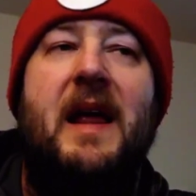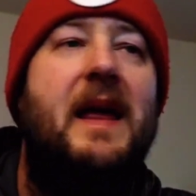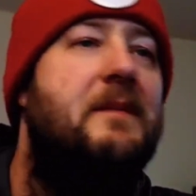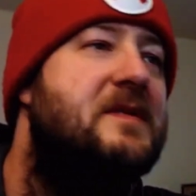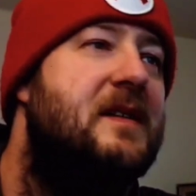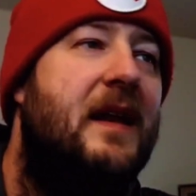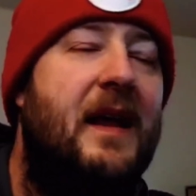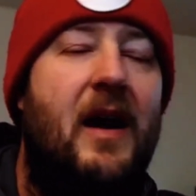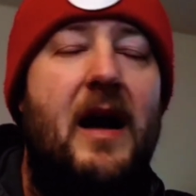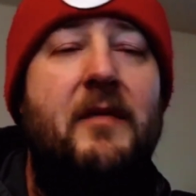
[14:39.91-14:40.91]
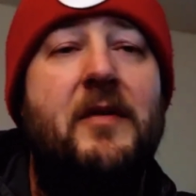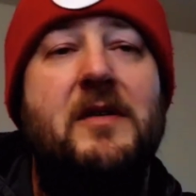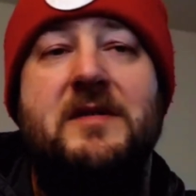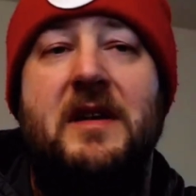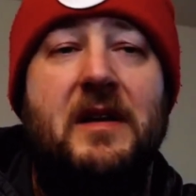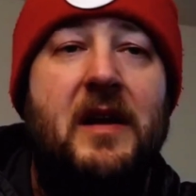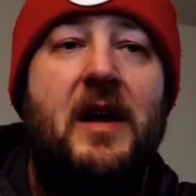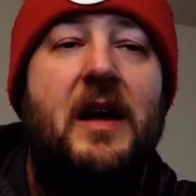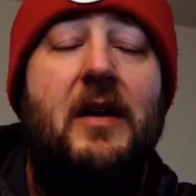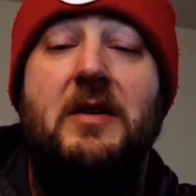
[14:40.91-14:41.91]
and I kept sending offers, and
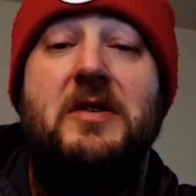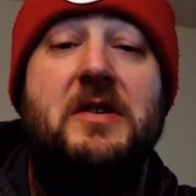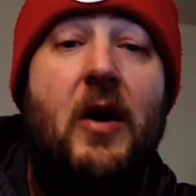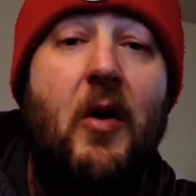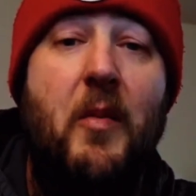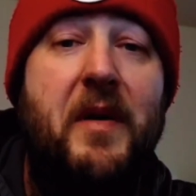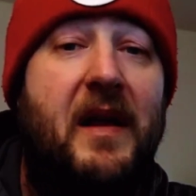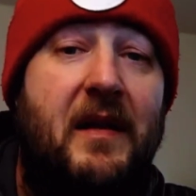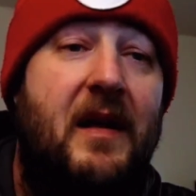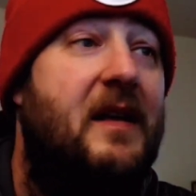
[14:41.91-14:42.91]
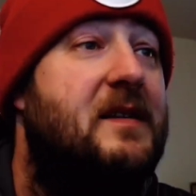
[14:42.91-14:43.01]
you're just hoping